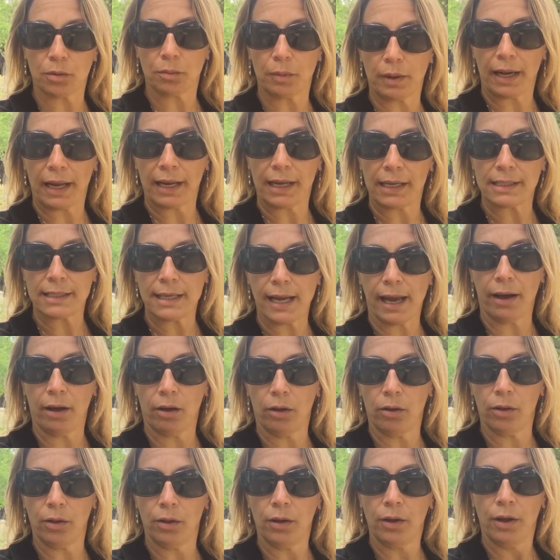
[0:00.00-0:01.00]
when I could
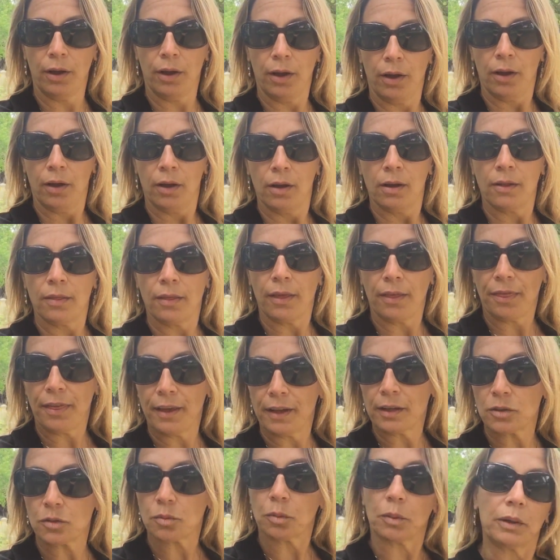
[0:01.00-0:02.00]
tell that
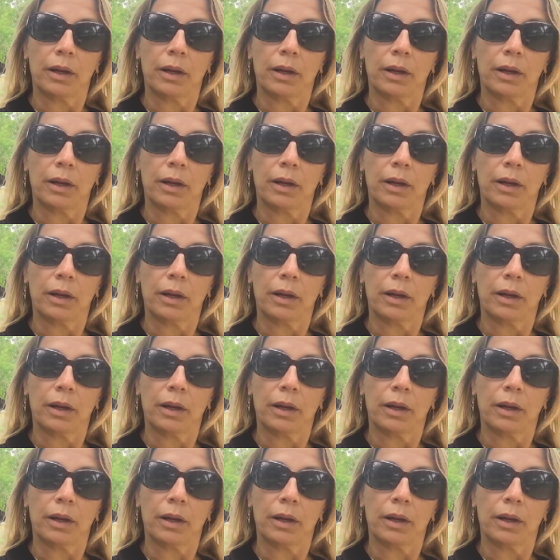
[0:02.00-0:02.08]
things were